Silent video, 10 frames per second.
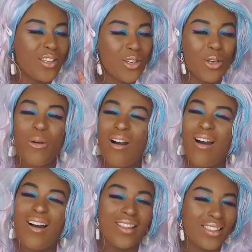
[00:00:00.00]
You
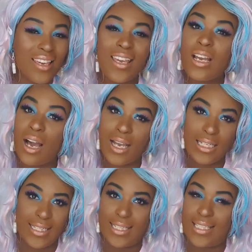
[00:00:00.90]
are the
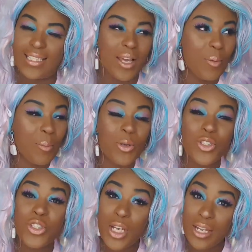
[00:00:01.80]
kindest,
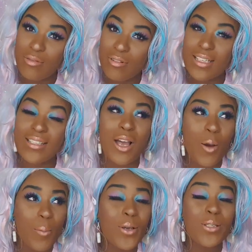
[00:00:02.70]
most generous,
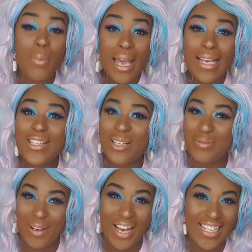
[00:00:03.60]
most
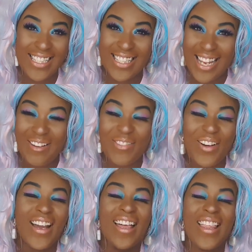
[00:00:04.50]
patient person ever.